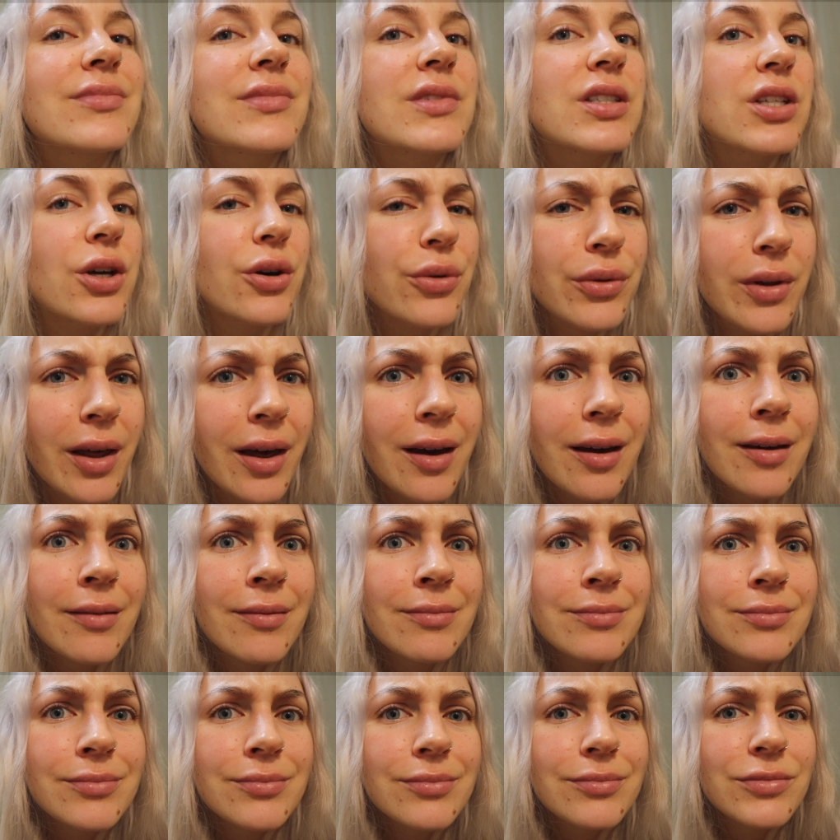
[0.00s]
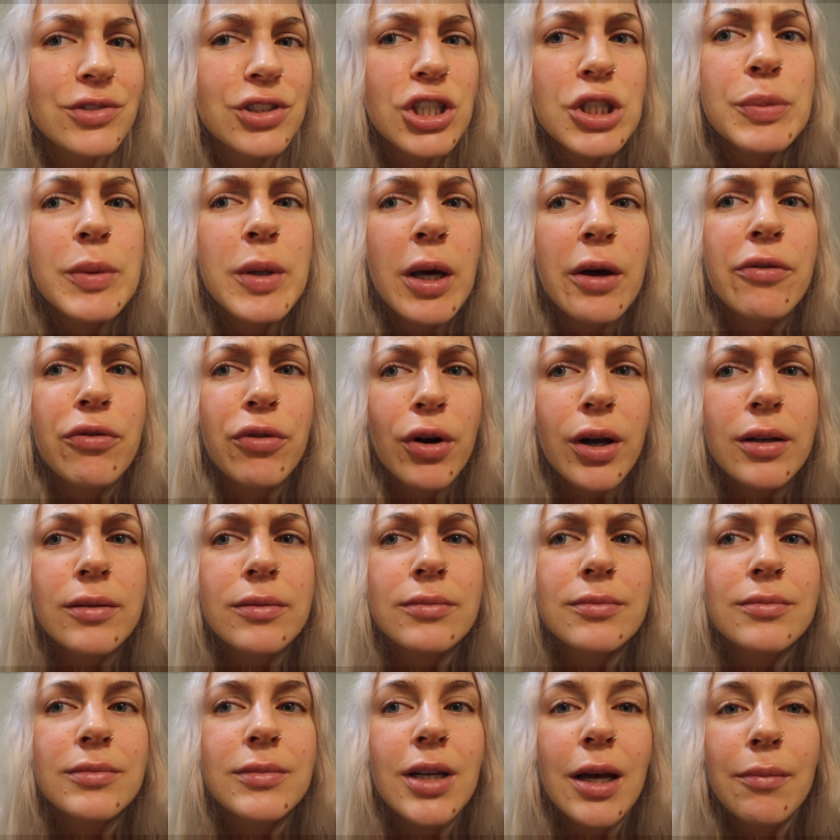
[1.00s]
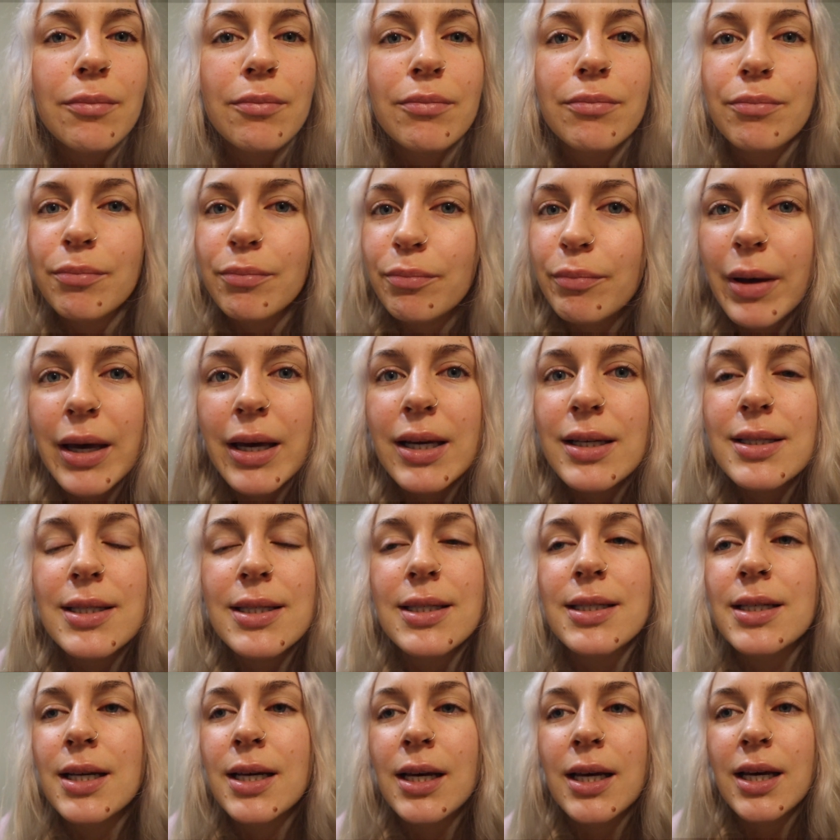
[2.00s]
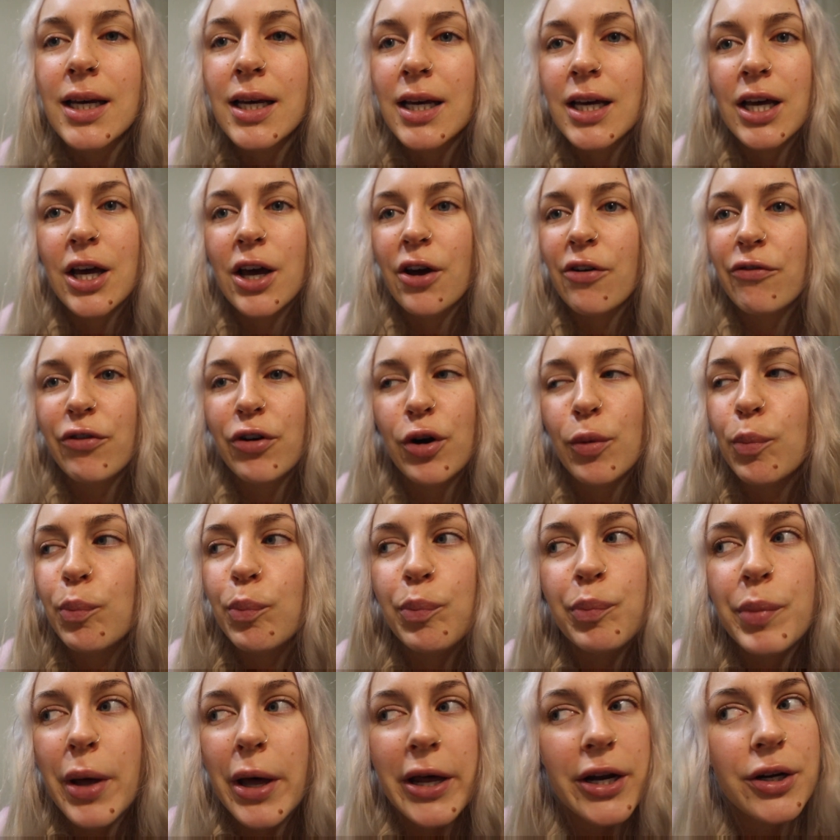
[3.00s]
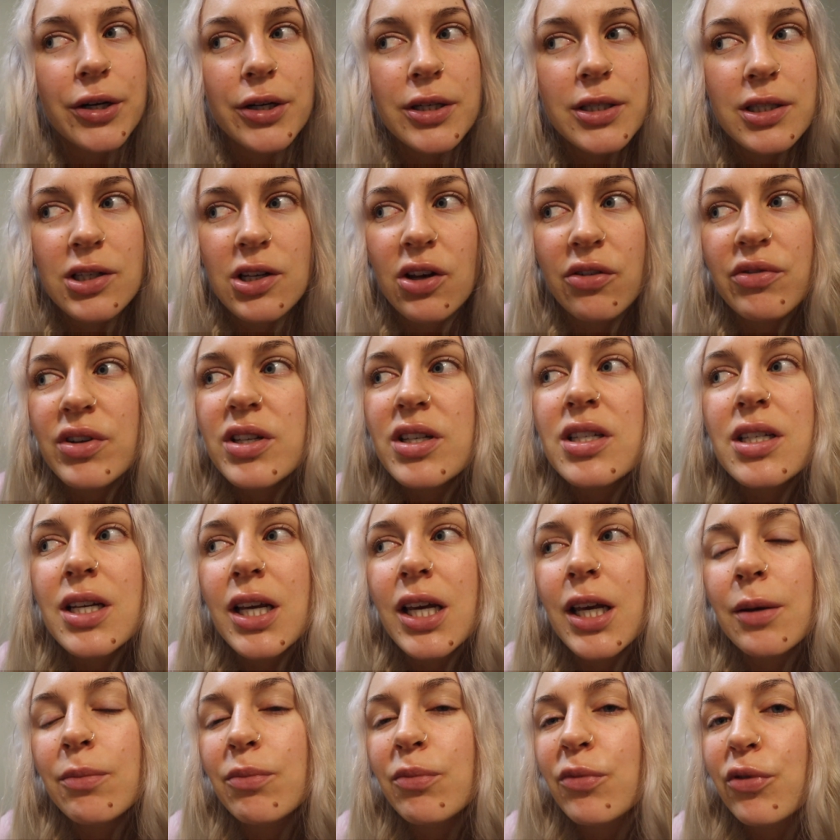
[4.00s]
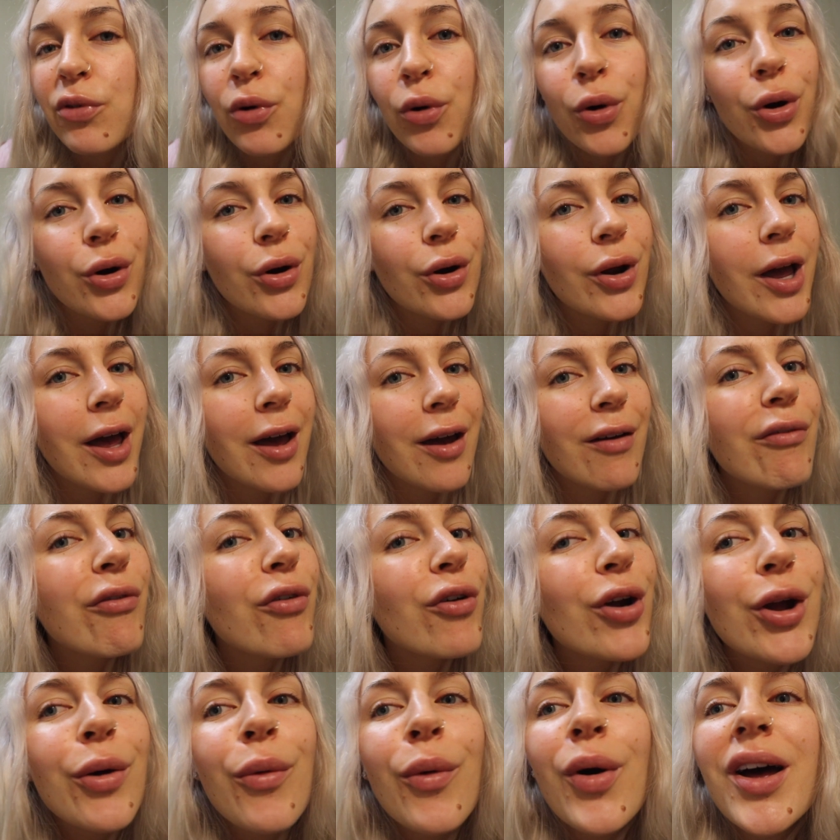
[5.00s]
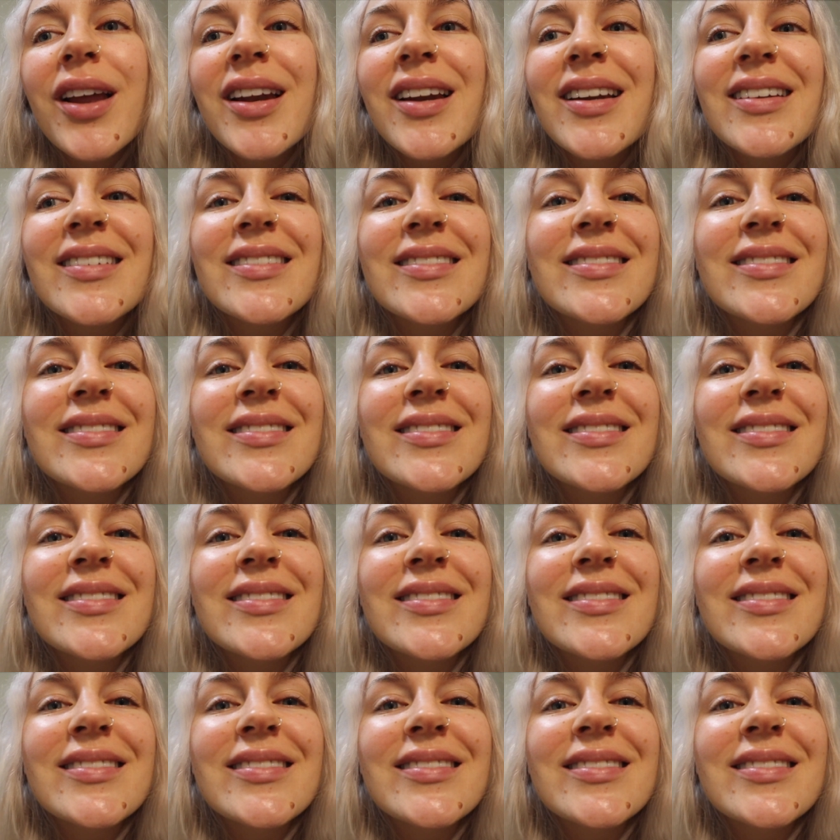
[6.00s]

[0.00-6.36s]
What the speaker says: Don't lie. Just be upfront. It makes for better self-esteem for everyone.